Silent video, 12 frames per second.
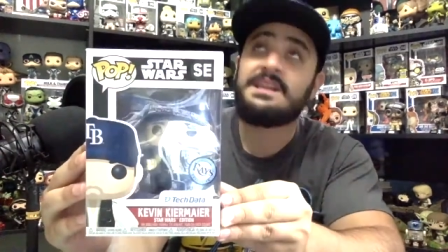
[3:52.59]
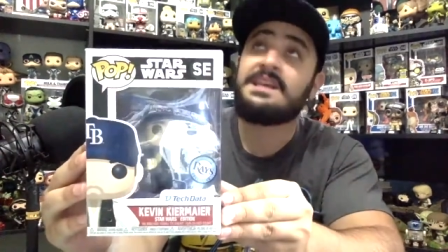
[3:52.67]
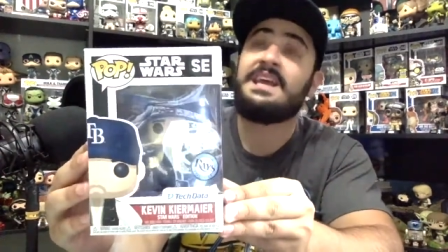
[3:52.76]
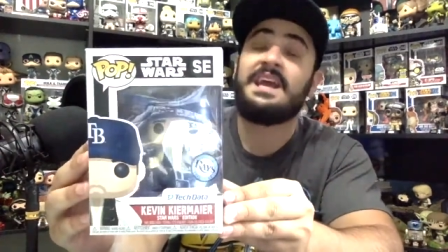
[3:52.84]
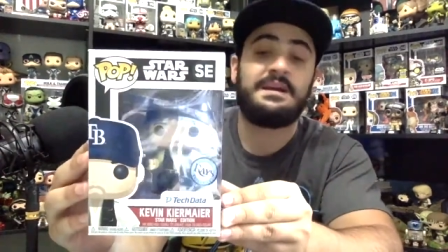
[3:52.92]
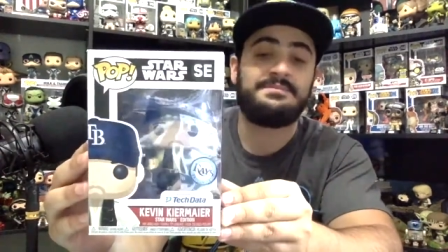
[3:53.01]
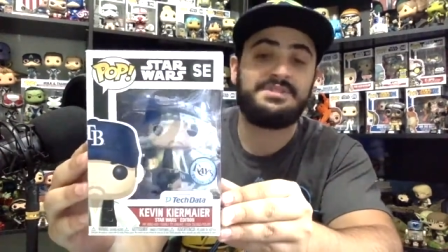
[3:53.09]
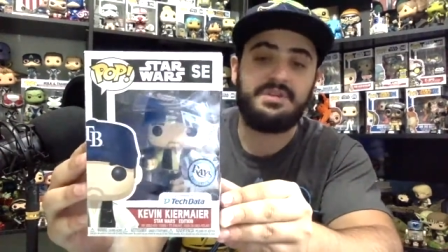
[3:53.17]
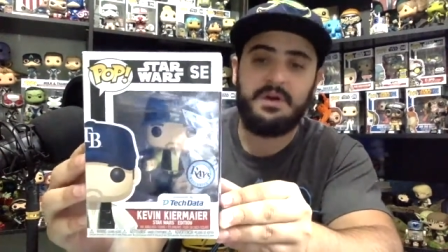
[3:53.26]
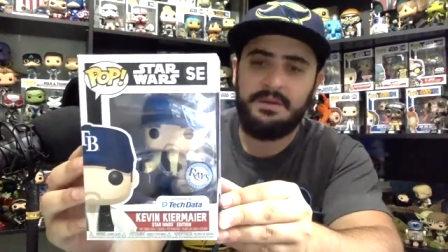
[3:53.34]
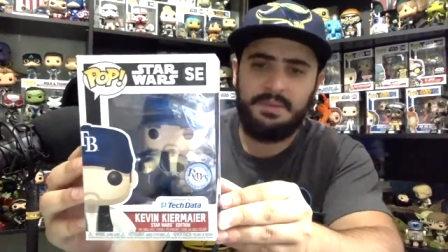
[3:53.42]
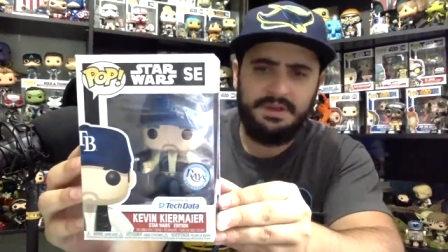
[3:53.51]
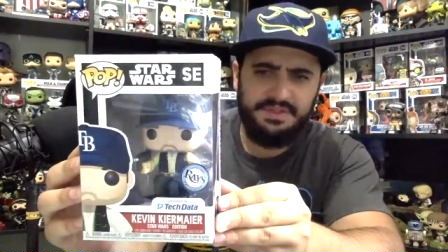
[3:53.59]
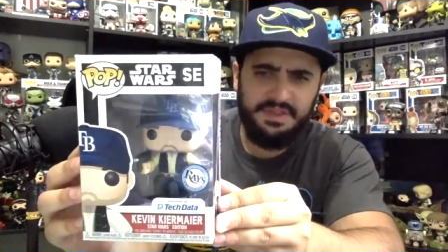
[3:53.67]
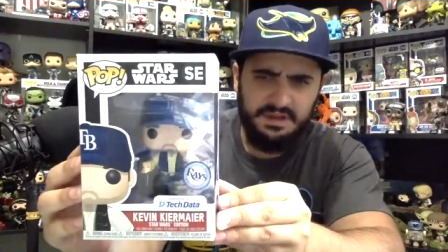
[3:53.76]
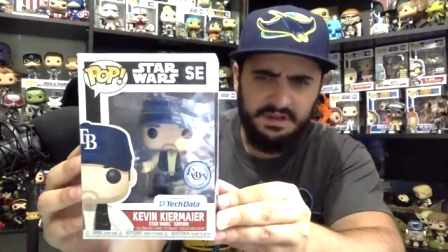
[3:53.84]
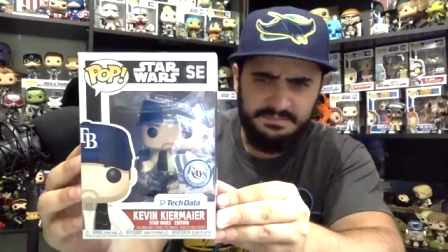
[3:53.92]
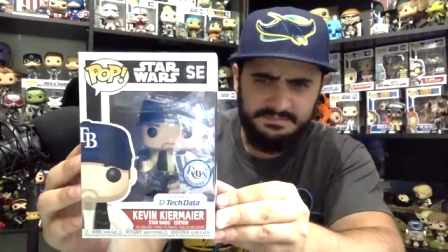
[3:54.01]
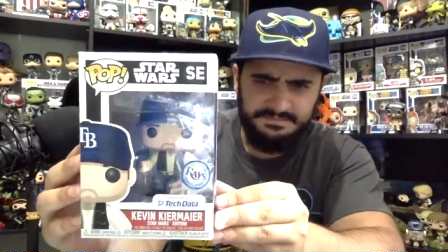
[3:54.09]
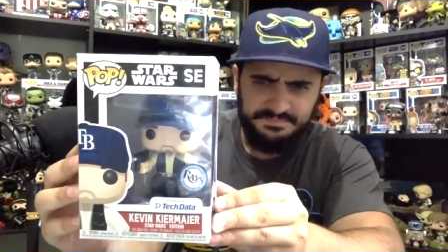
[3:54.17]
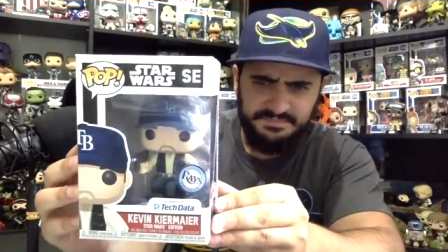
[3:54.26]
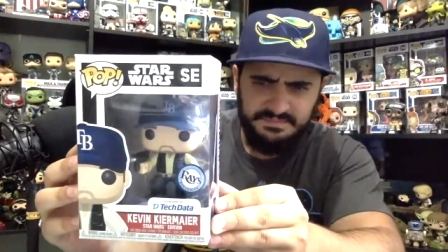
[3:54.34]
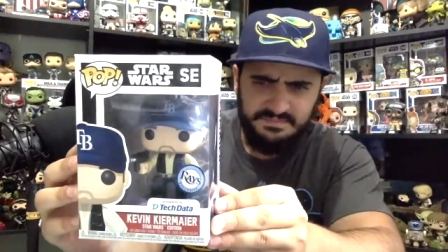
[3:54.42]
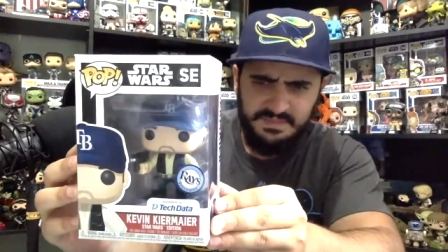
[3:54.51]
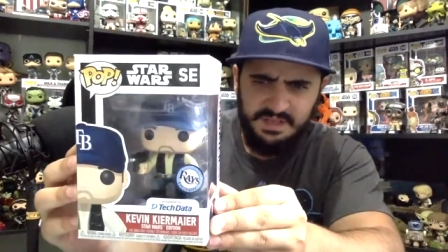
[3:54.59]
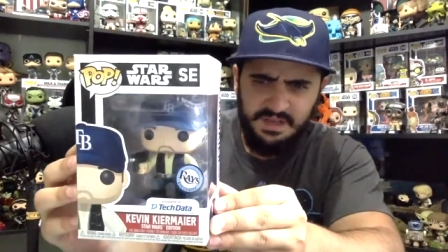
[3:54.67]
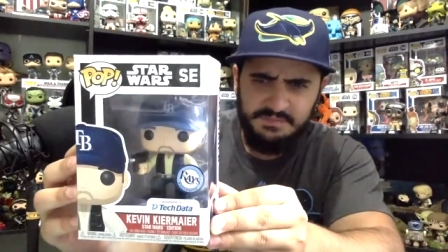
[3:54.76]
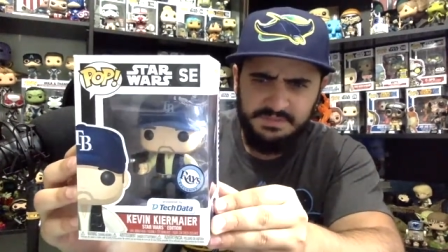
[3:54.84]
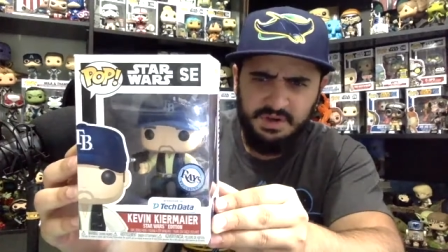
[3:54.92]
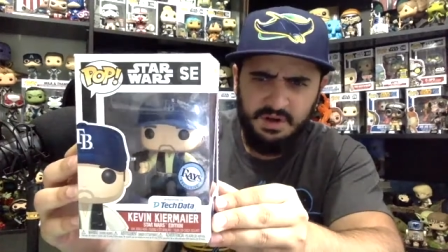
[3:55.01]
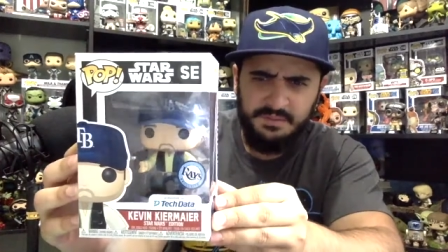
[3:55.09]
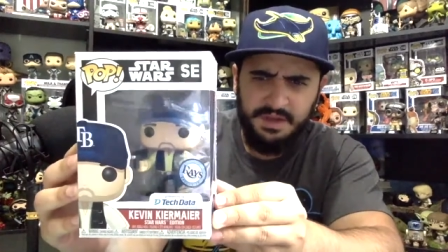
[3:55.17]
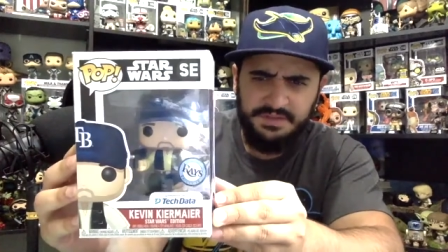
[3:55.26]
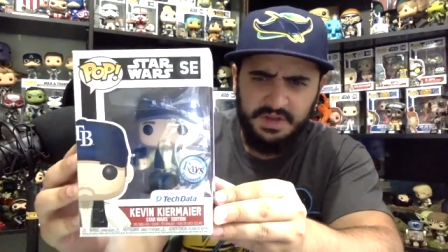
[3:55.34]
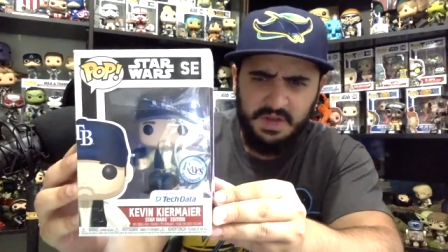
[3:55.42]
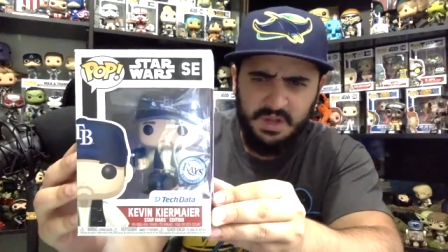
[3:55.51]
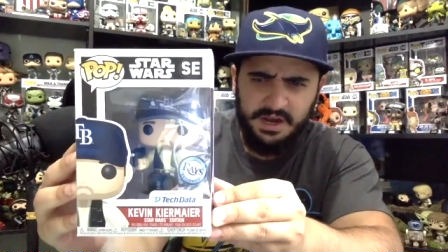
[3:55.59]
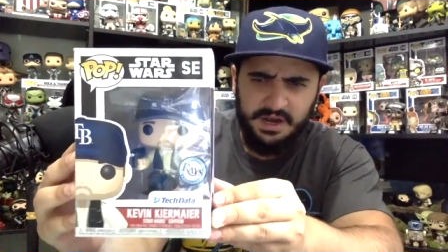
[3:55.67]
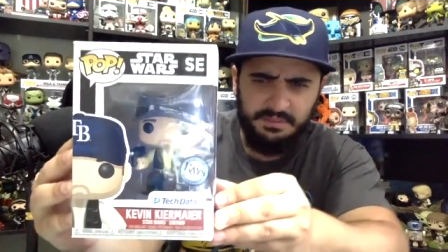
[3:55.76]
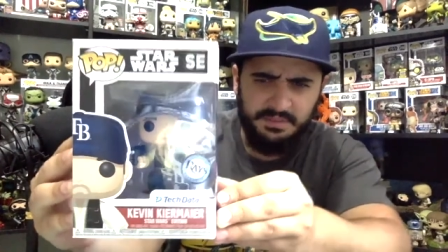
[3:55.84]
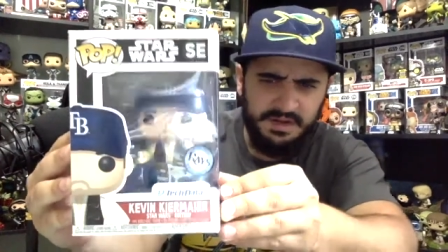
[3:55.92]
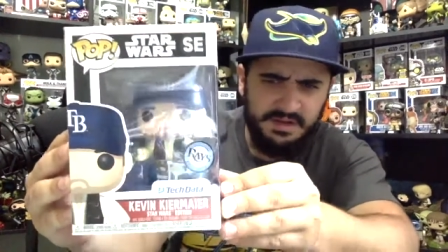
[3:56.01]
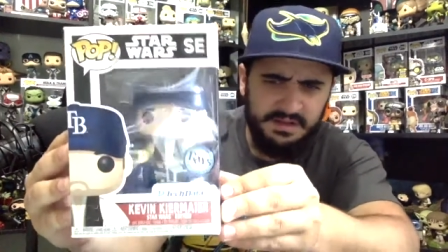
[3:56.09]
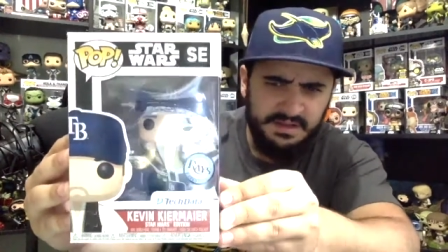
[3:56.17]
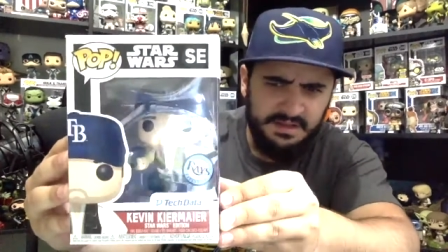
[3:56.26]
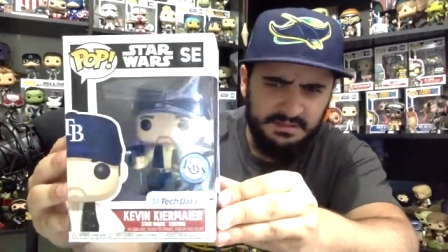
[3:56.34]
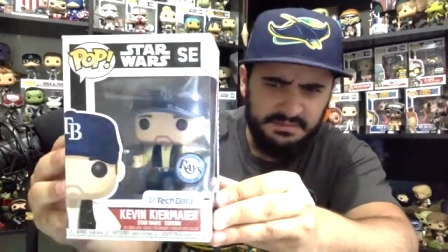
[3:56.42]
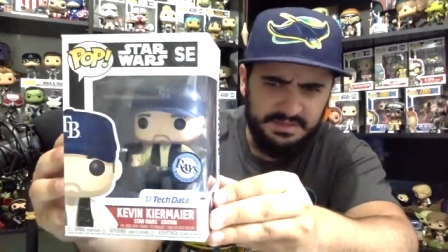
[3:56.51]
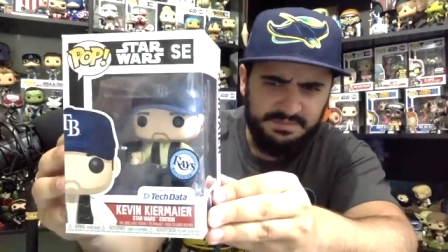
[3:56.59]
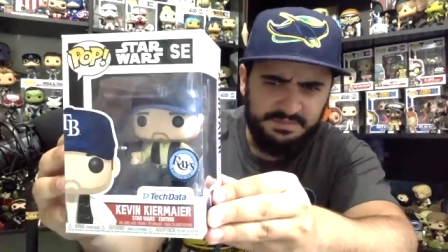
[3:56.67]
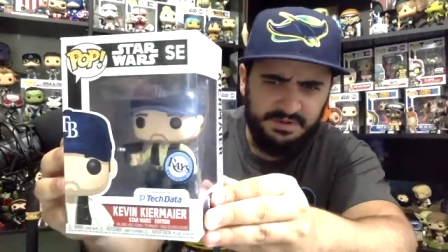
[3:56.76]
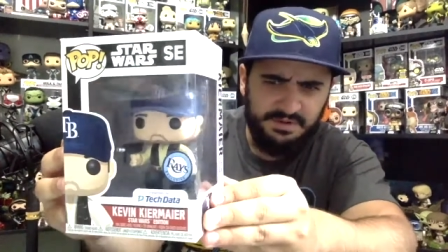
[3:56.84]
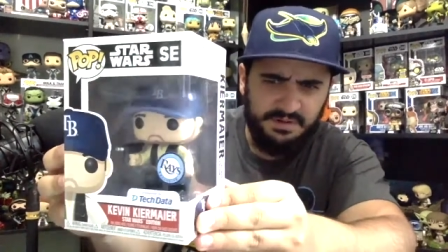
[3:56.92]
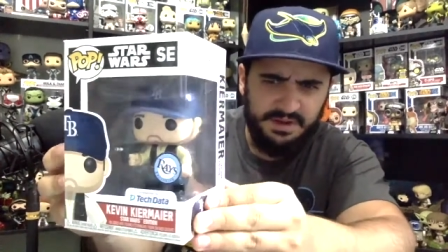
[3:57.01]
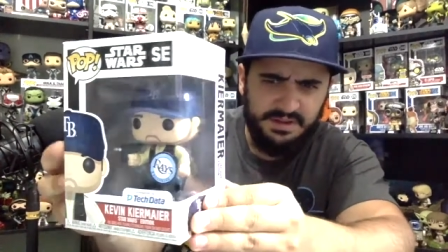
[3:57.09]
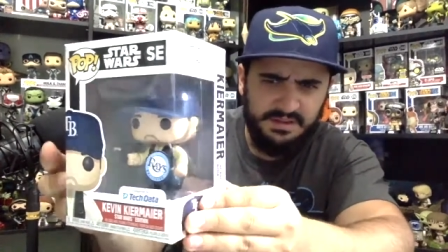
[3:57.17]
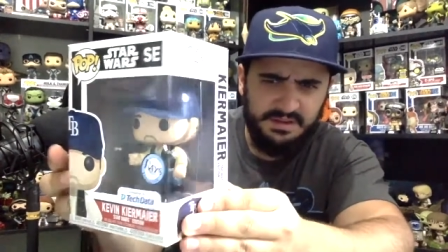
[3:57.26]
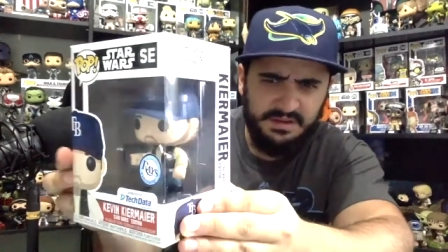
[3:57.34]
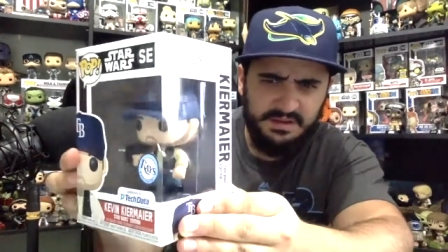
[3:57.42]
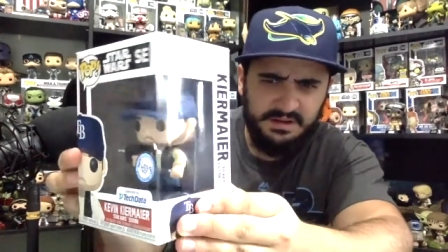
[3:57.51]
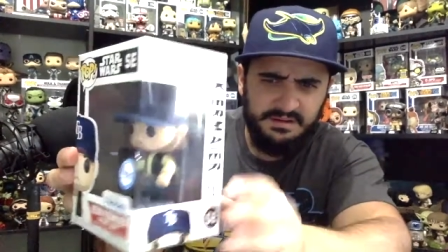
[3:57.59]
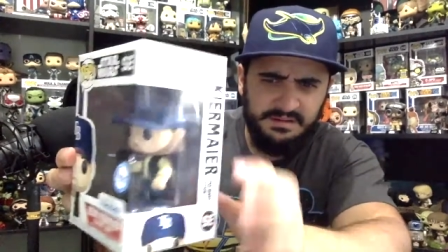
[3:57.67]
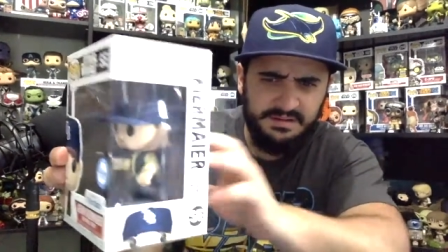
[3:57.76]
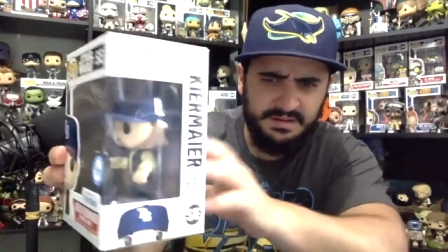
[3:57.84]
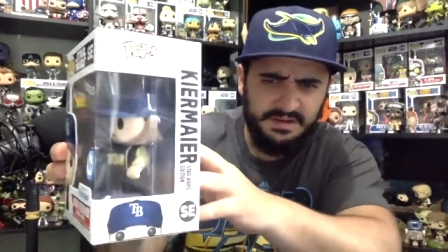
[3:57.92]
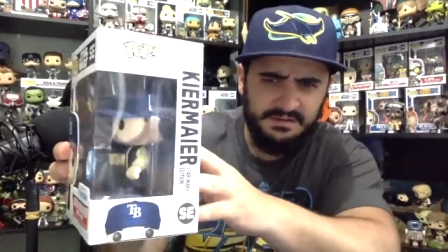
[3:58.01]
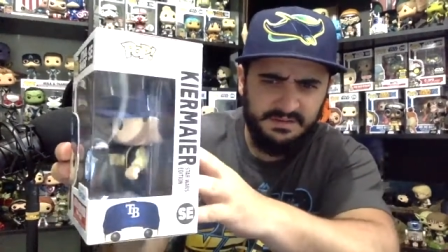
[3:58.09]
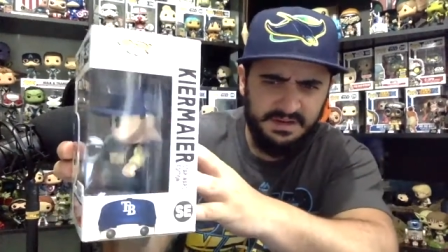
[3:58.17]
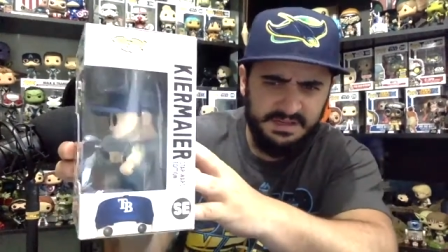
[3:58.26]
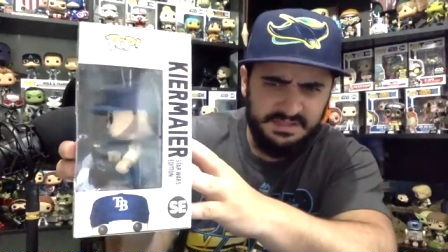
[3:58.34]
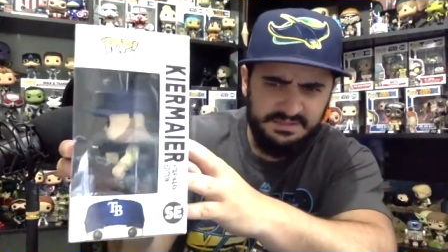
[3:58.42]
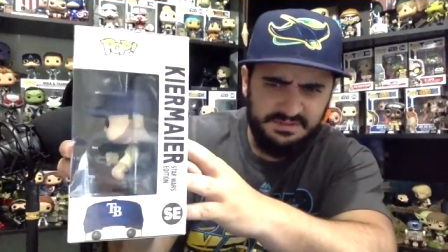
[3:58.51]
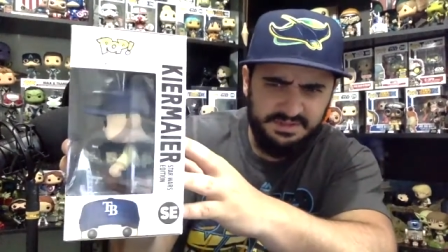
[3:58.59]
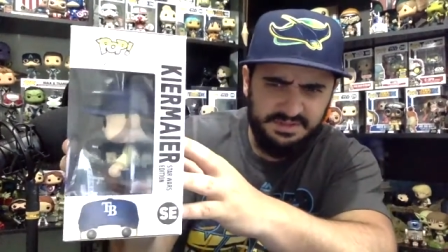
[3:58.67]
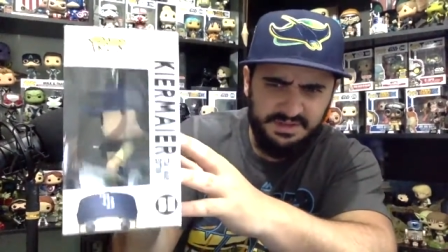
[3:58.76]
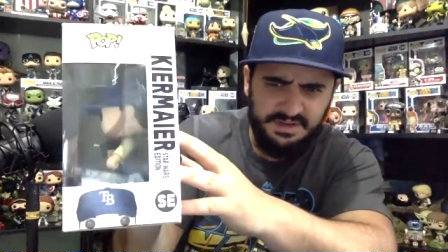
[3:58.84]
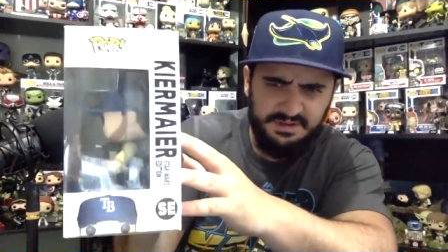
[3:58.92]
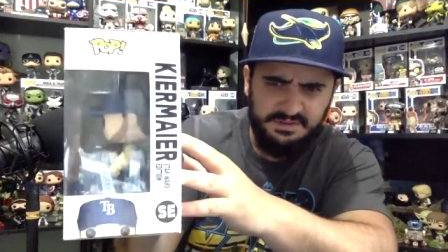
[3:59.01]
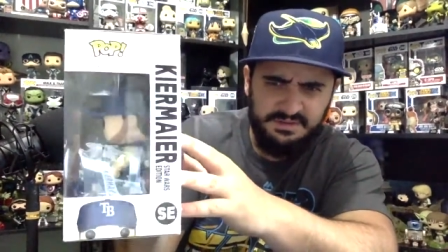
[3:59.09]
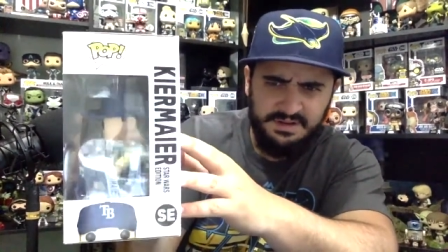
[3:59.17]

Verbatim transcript: And again, I'm sorry about the I'm sorry about the glare, but let me just put it right there a nice little show.